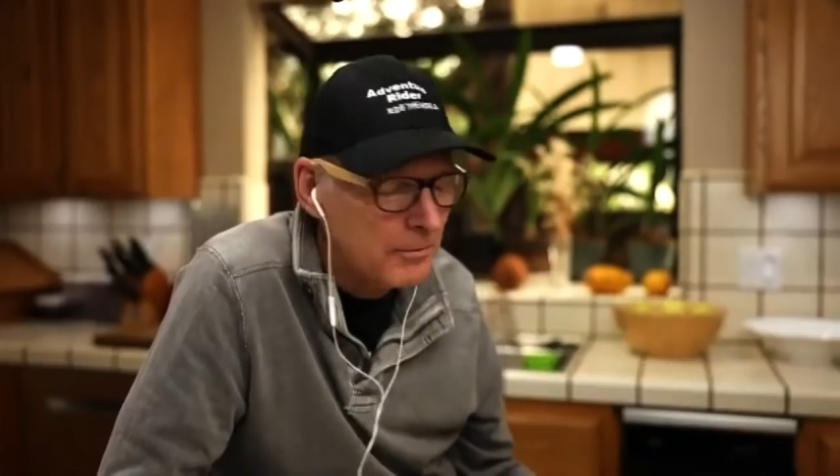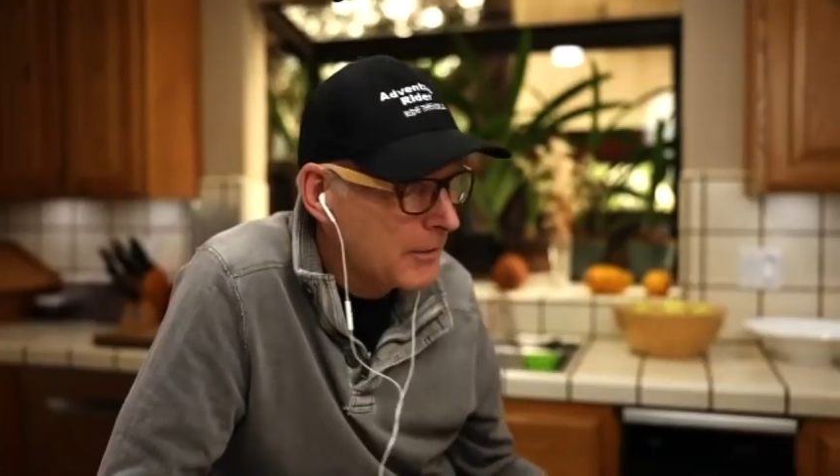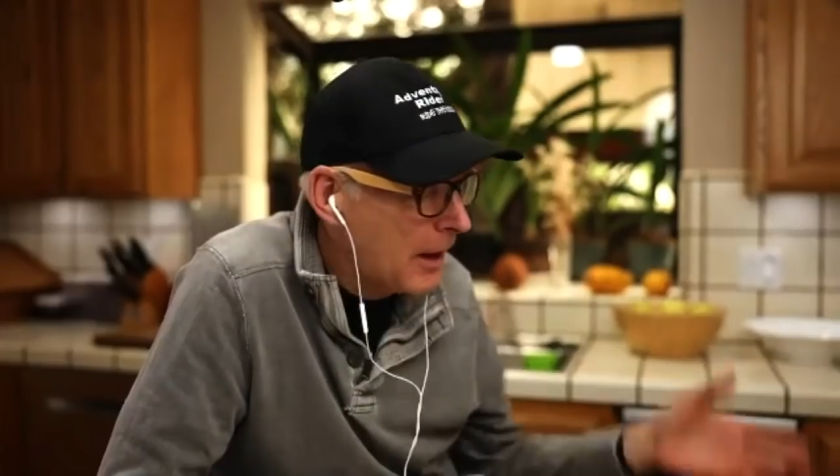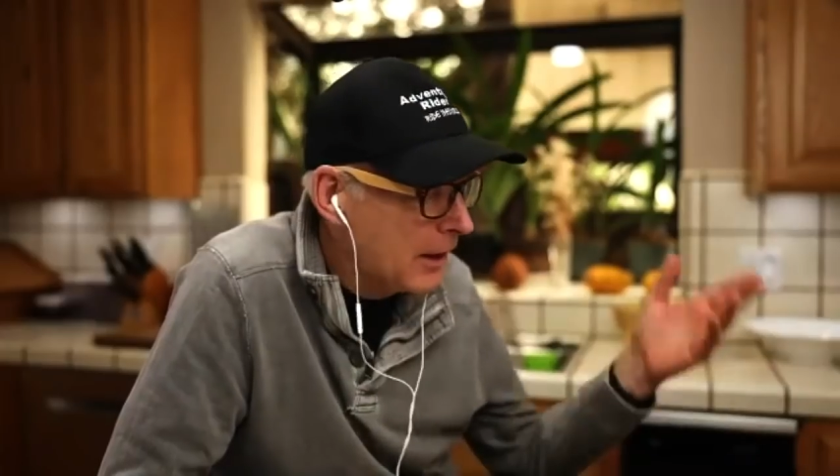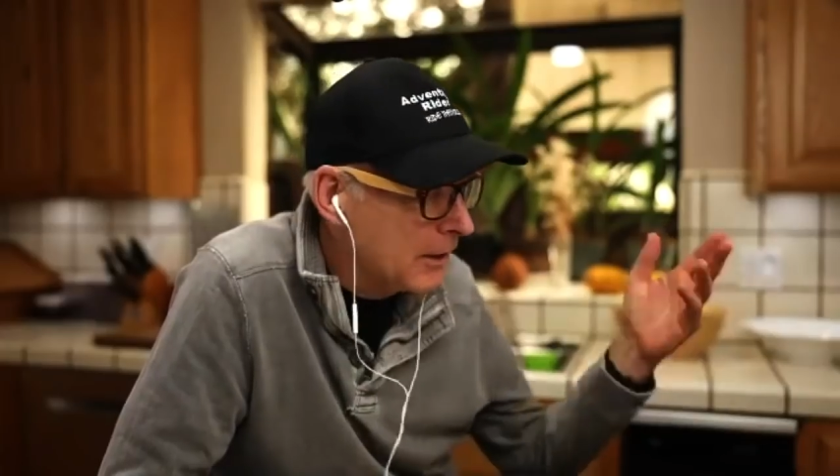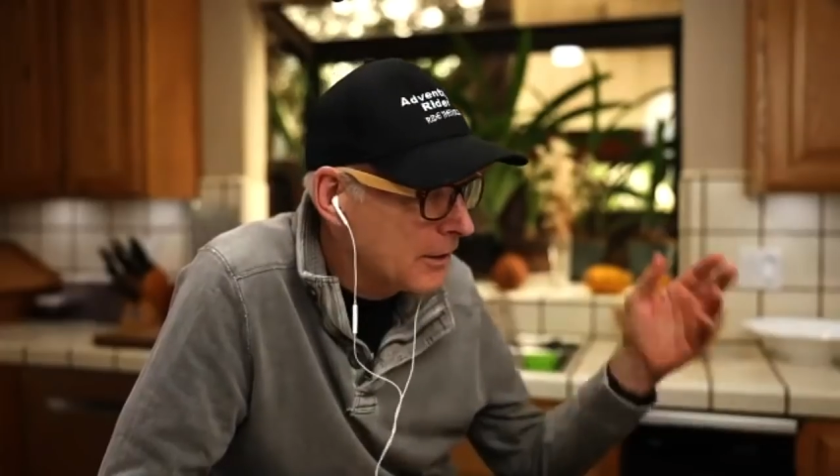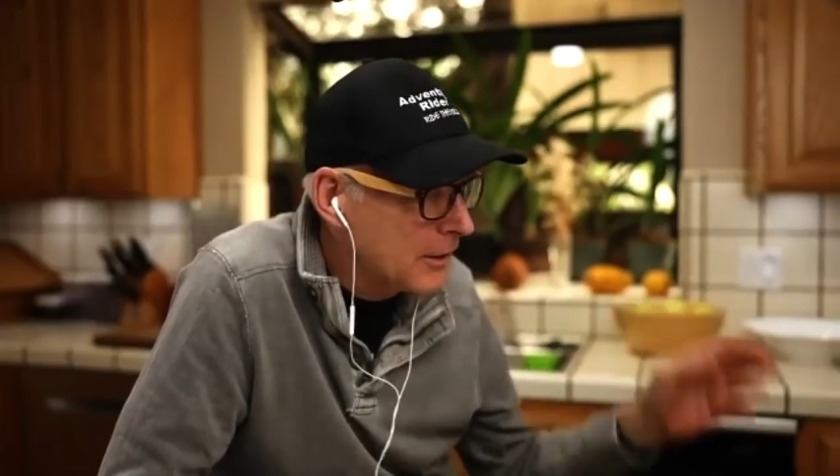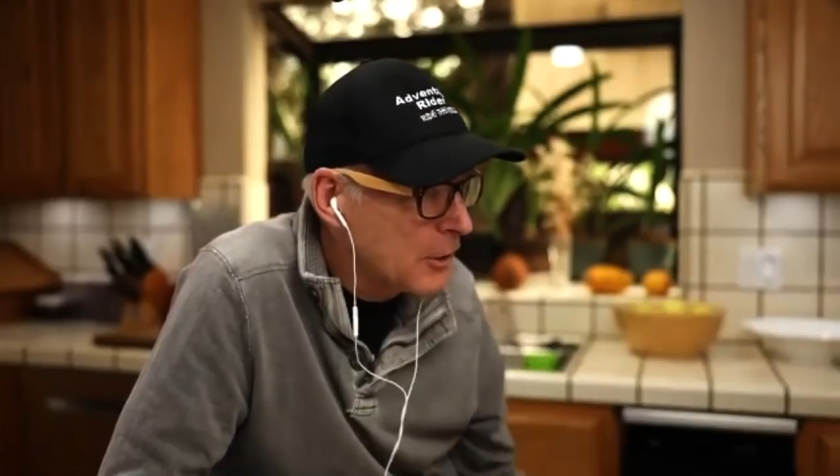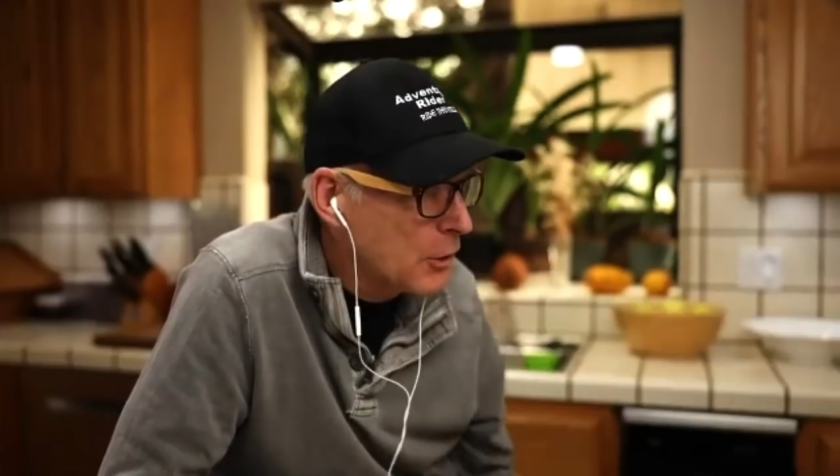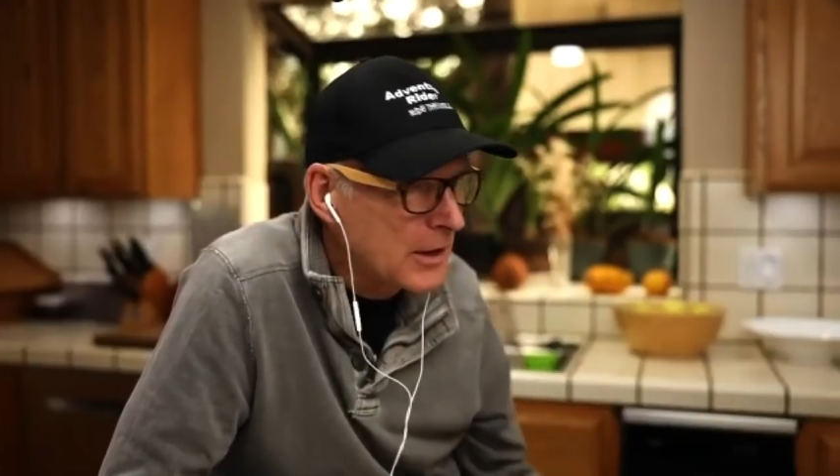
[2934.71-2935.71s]
and
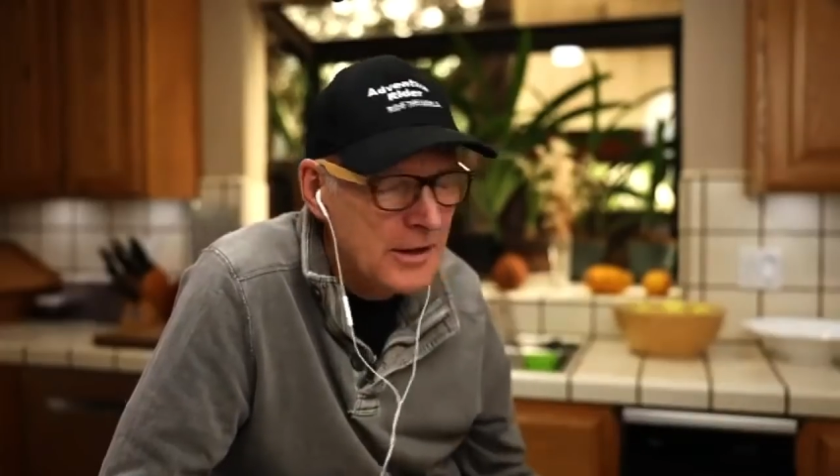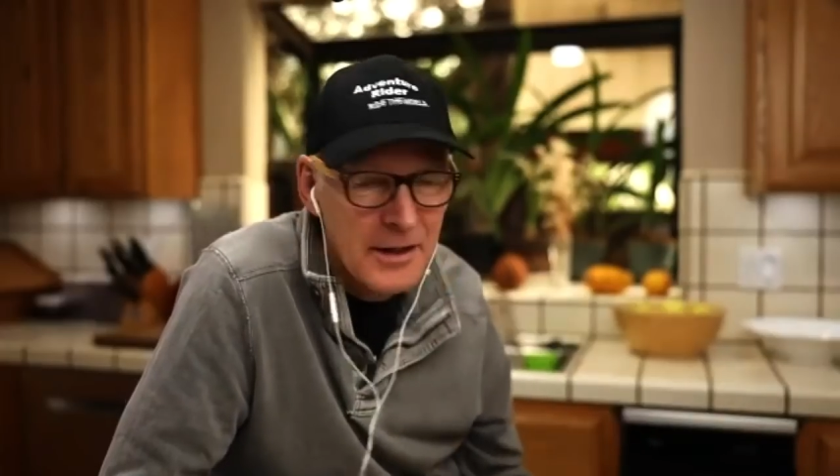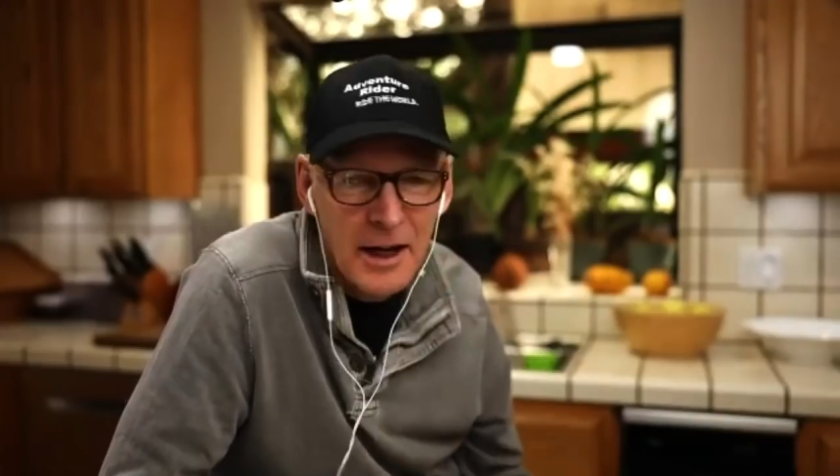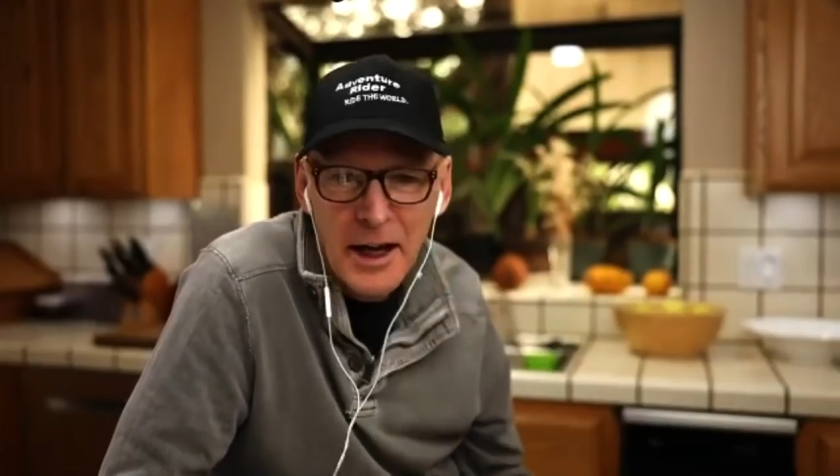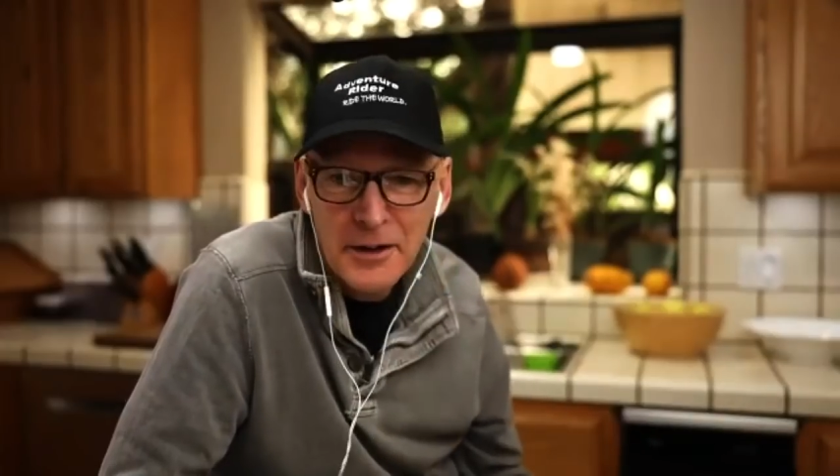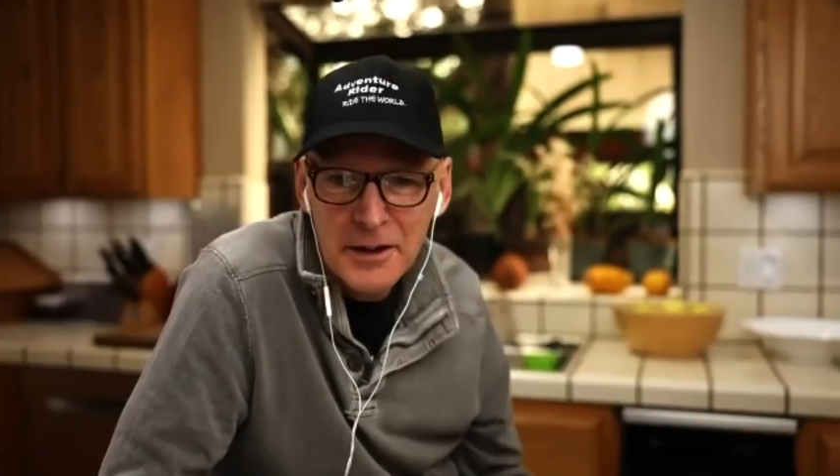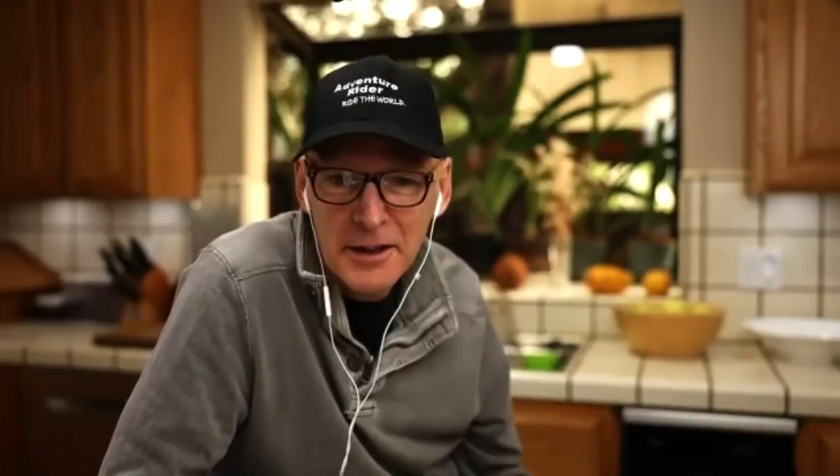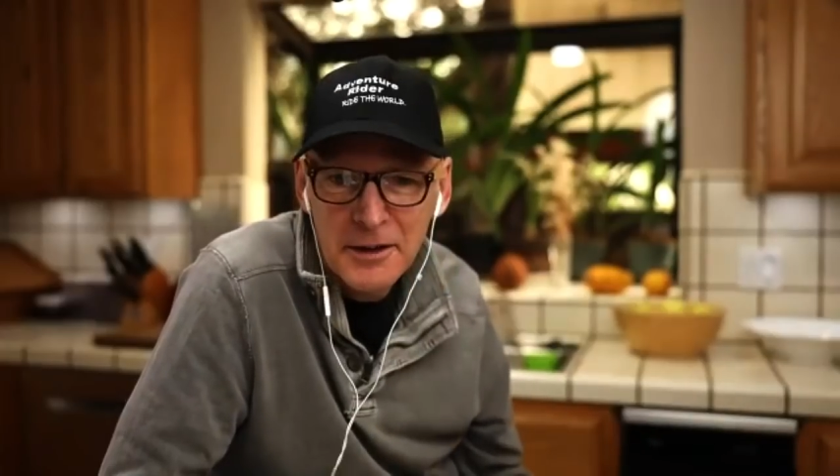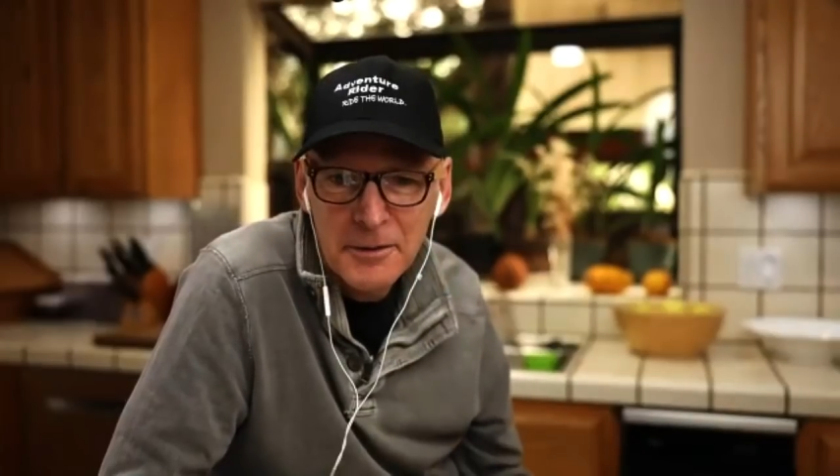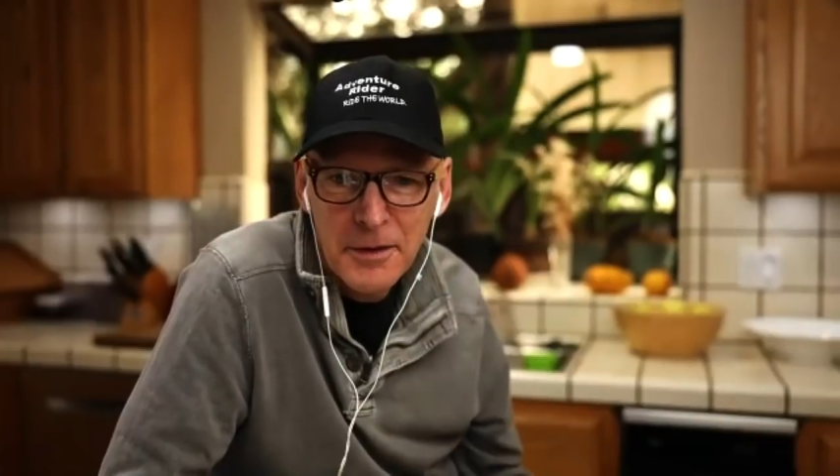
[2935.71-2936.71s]
Ewan's stuck out
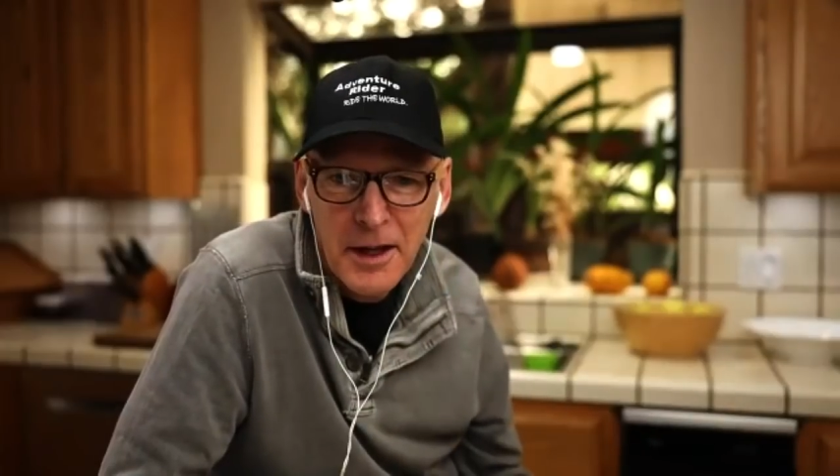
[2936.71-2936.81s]
there,